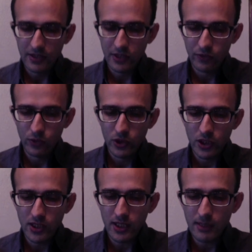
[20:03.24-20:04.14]
therefore
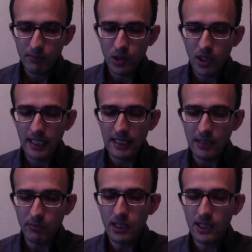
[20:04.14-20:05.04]
does not imply an
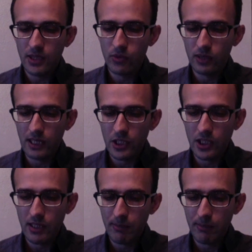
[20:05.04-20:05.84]
immediate relation,